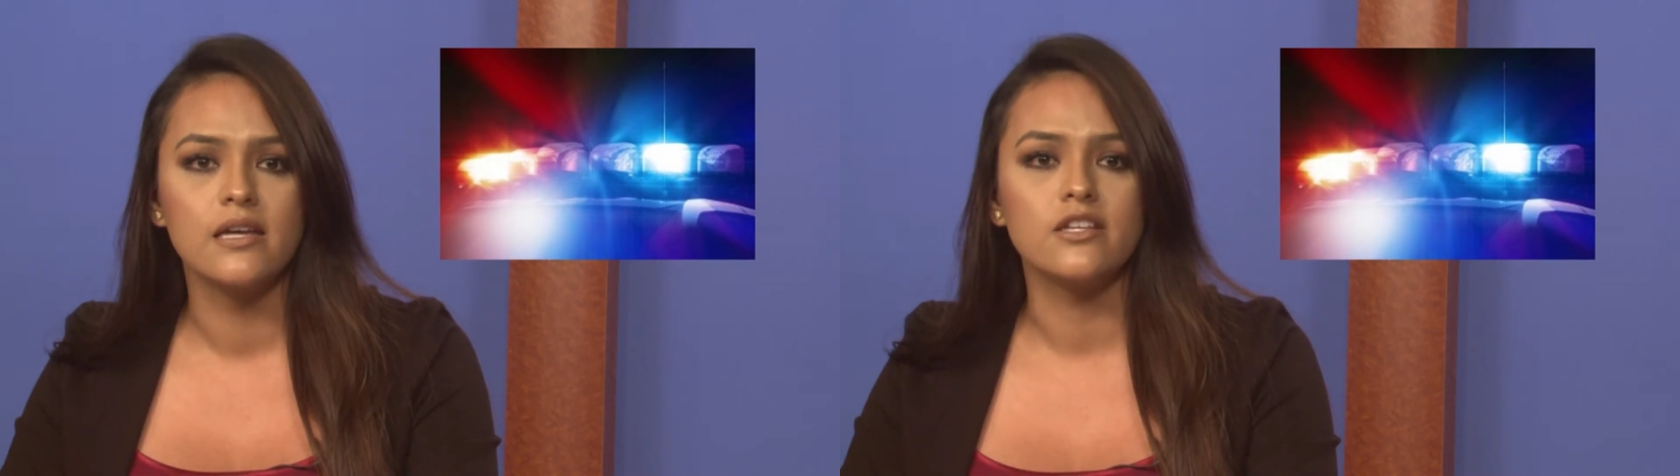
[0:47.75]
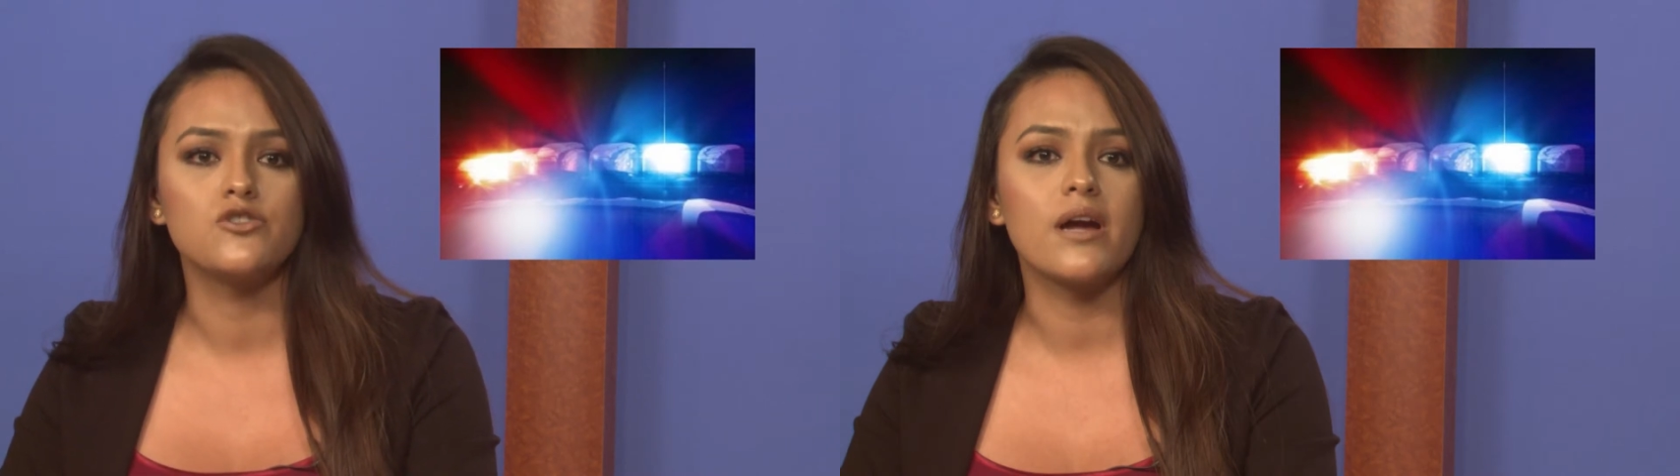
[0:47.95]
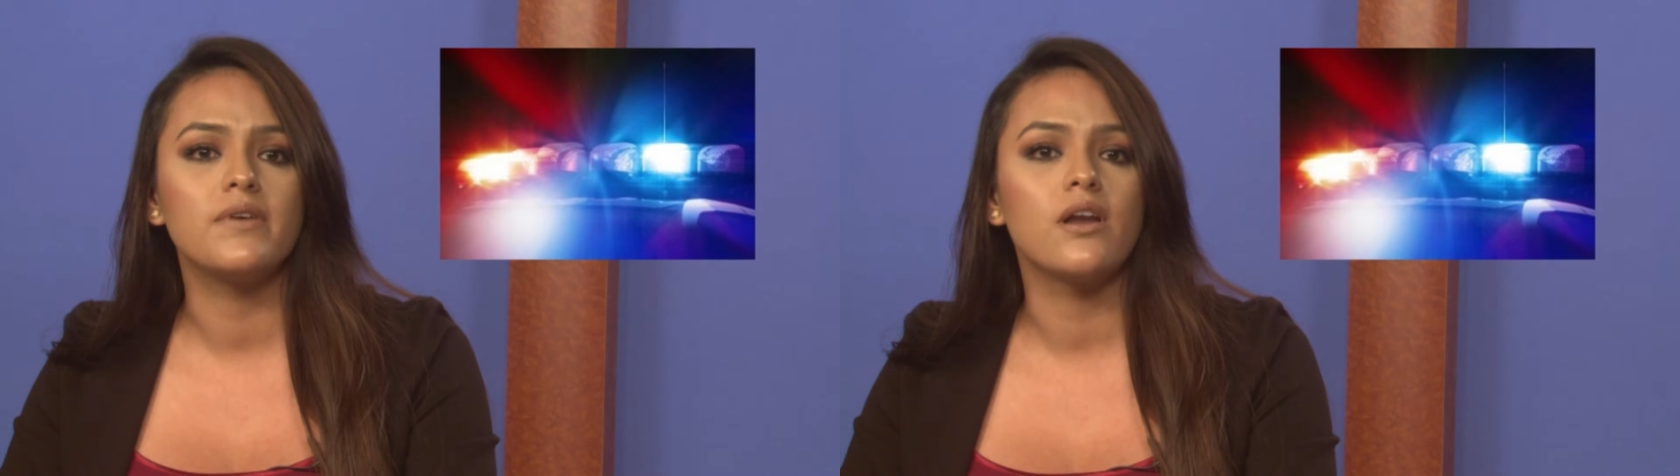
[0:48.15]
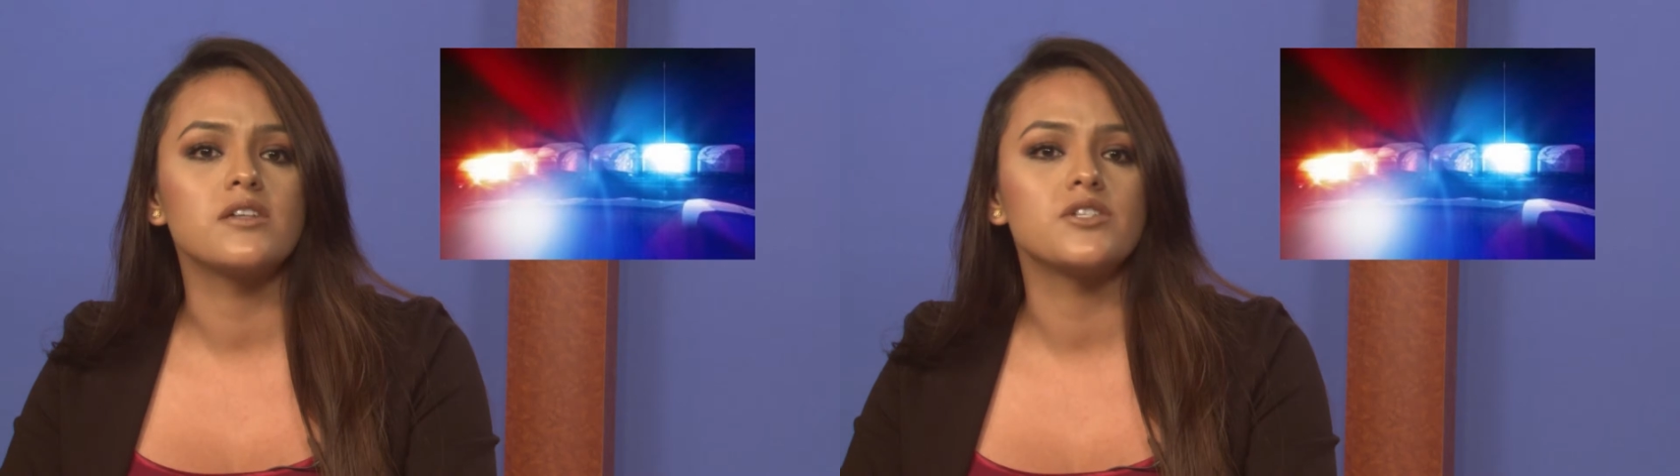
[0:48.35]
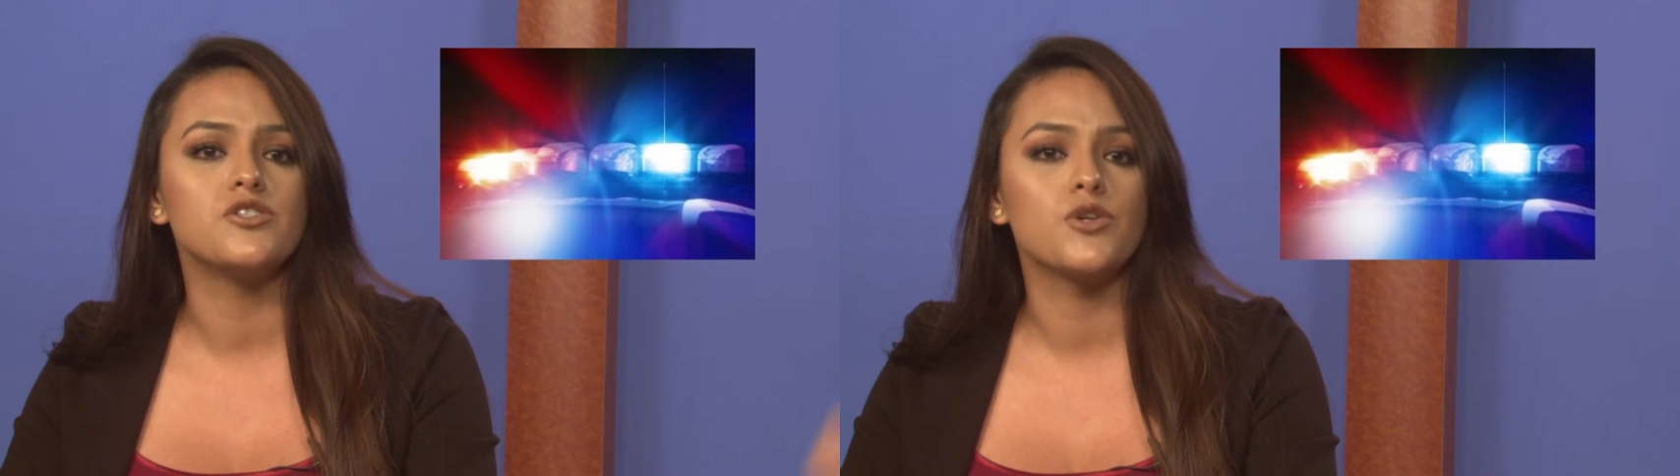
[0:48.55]
The driver
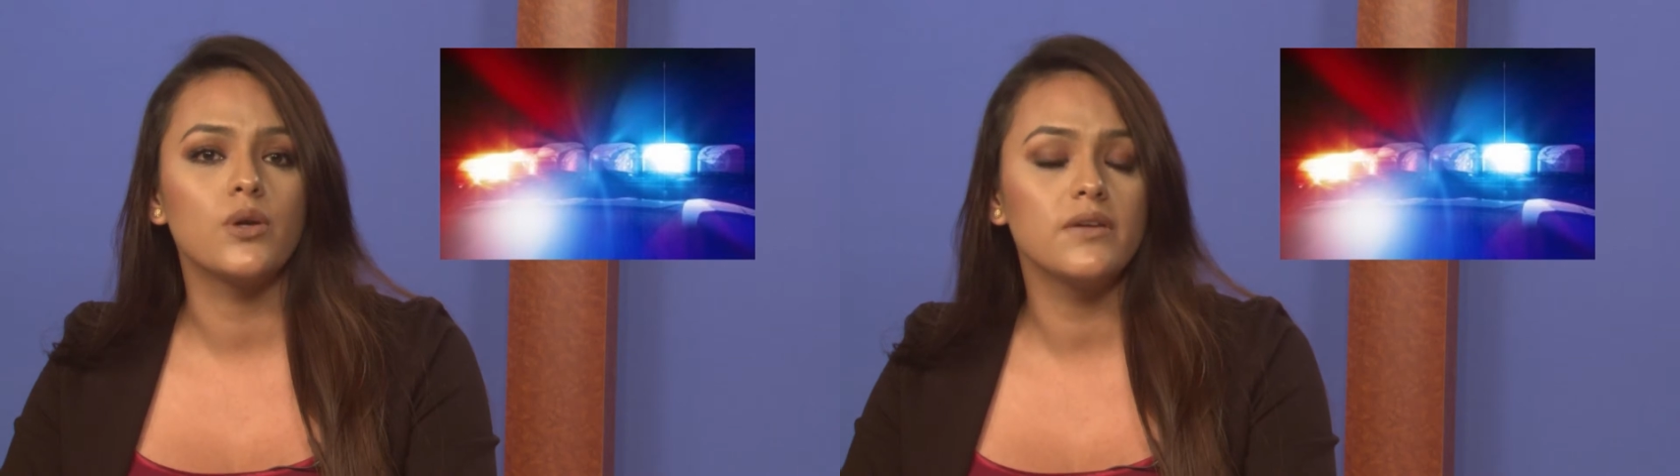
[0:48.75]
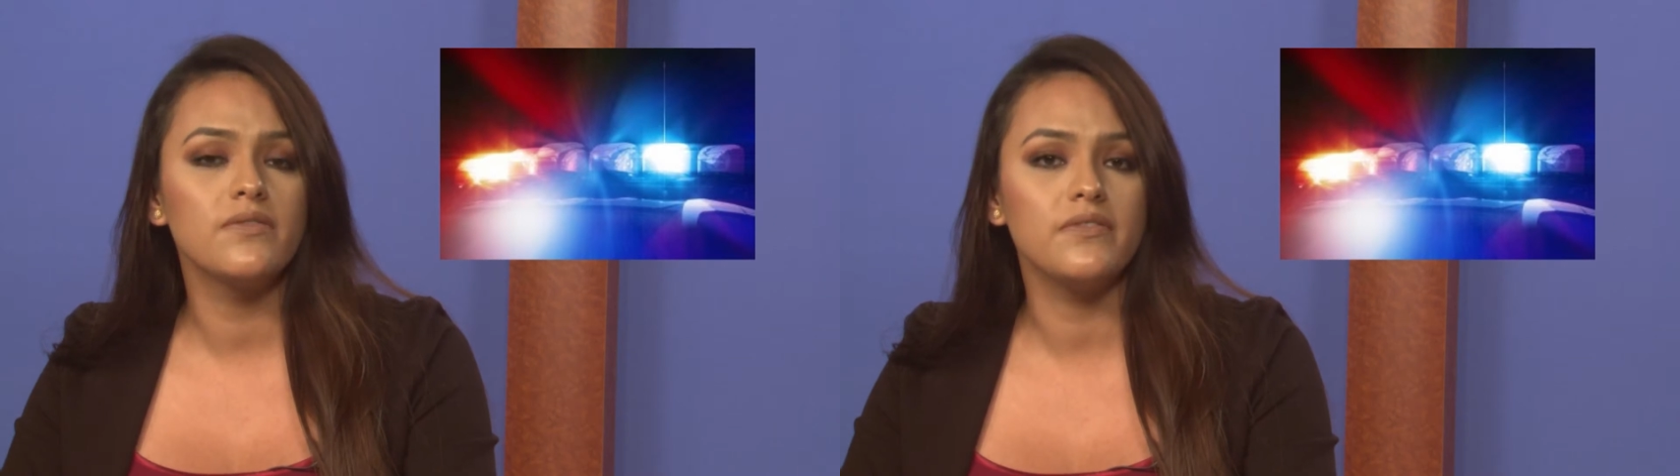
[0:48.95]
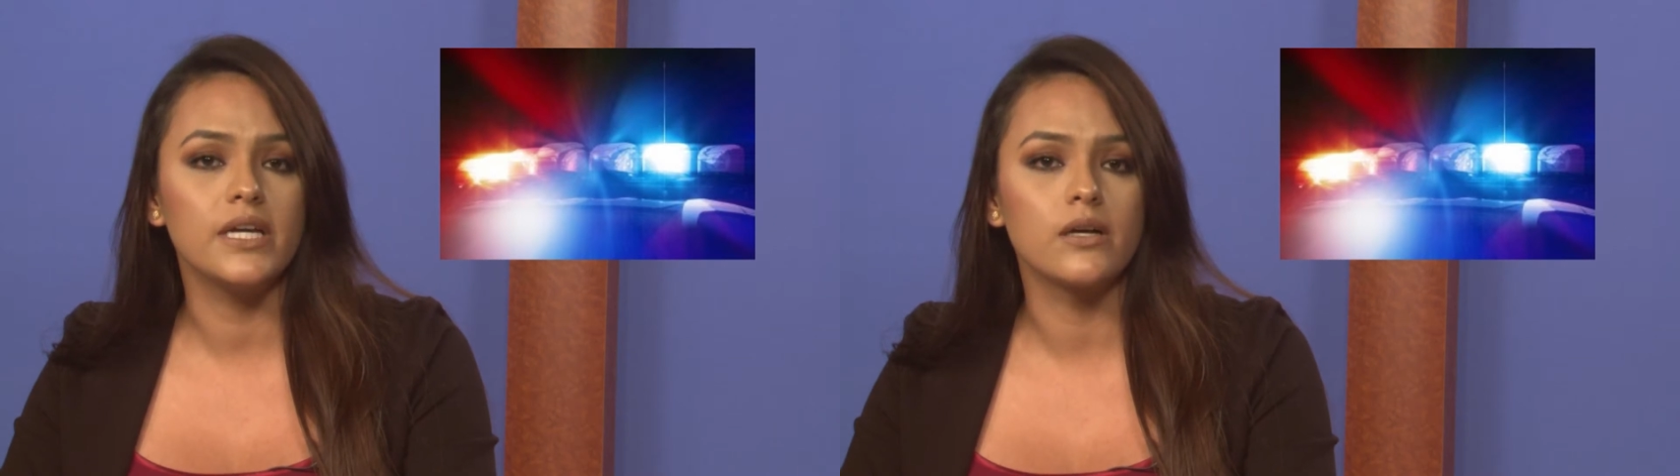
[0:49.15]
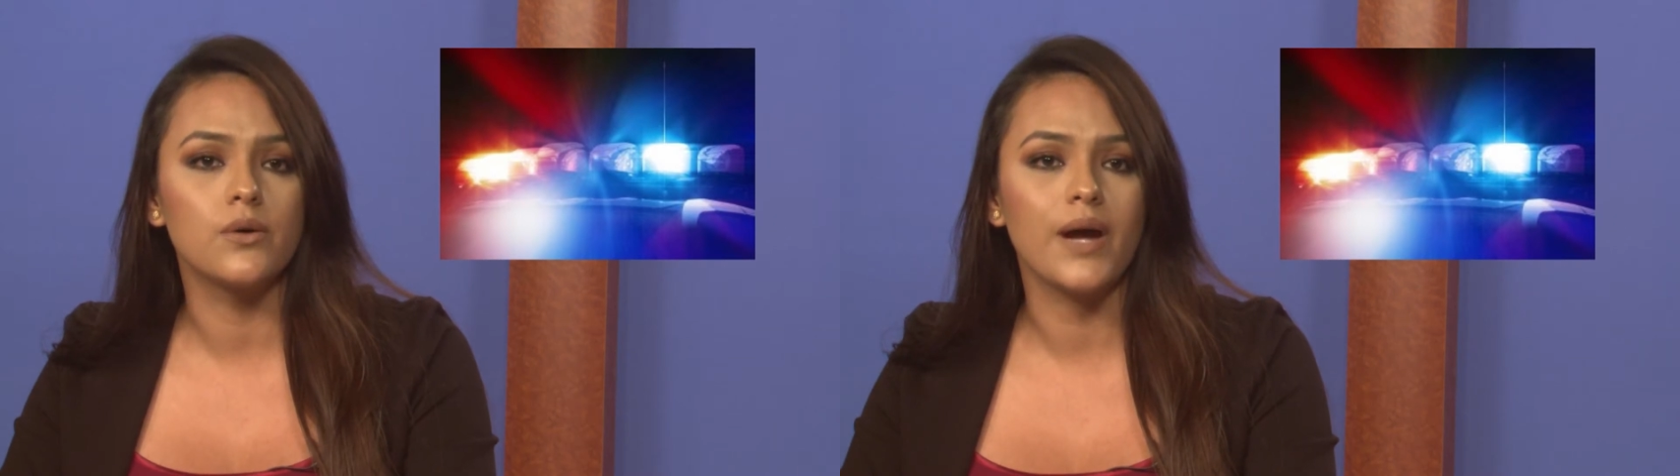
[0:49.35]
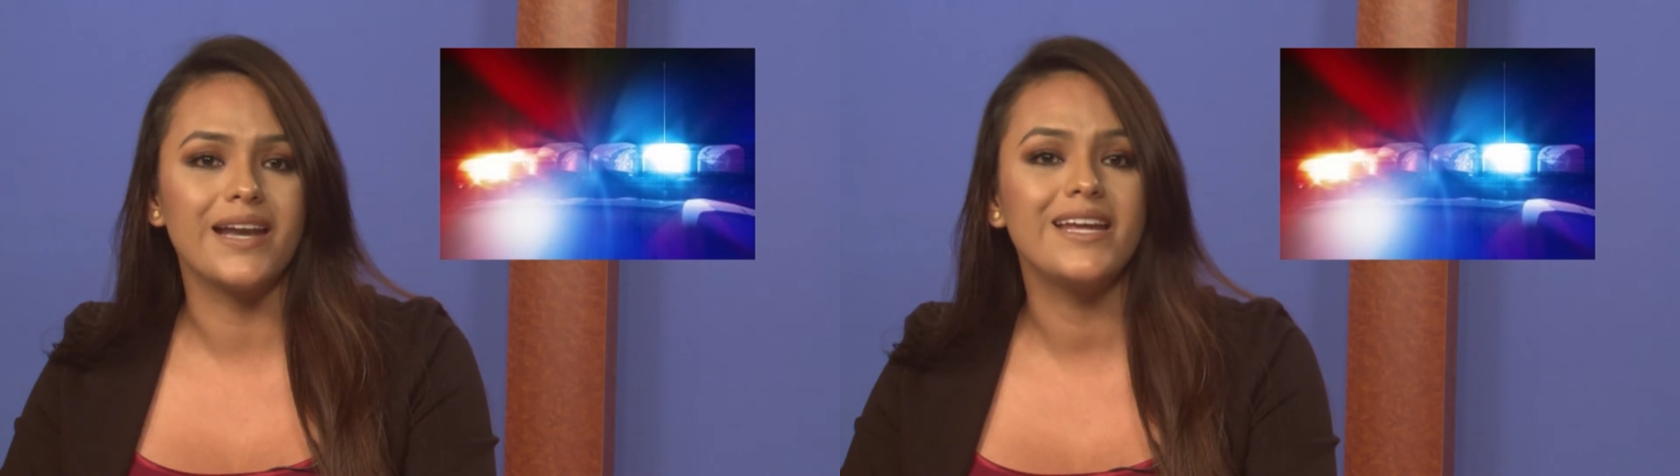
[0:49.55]
lost control of the
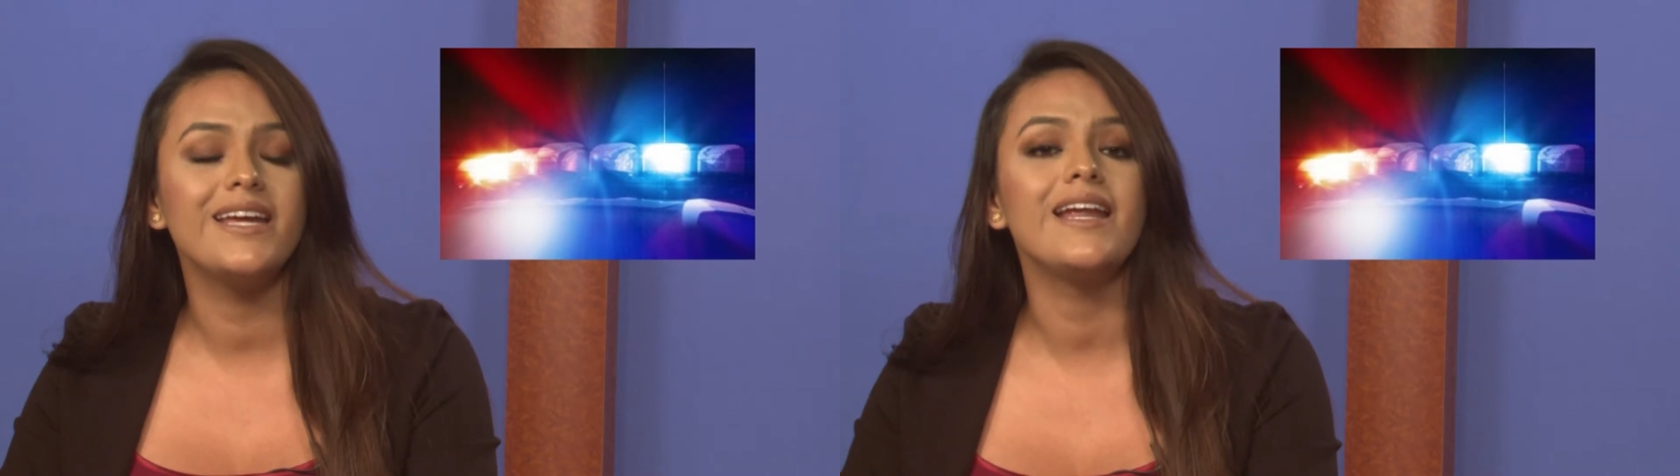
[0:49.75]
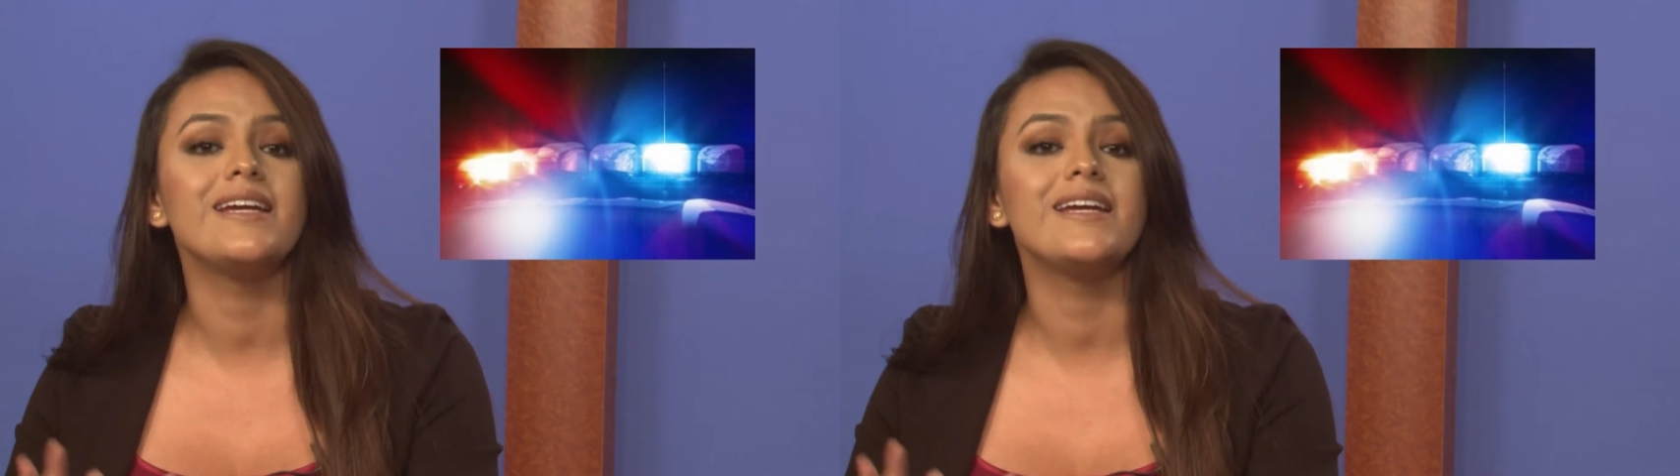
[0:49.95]
vehicle and hit